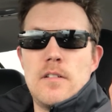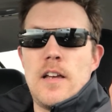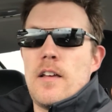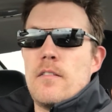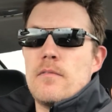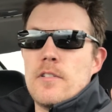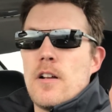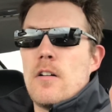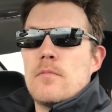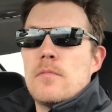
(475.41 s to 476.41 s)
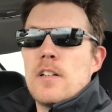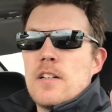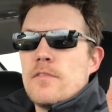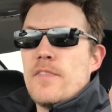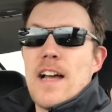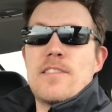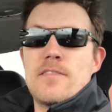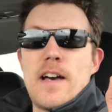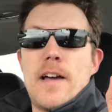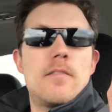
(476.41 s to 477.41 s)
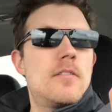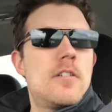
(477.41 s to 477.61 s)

and that's that.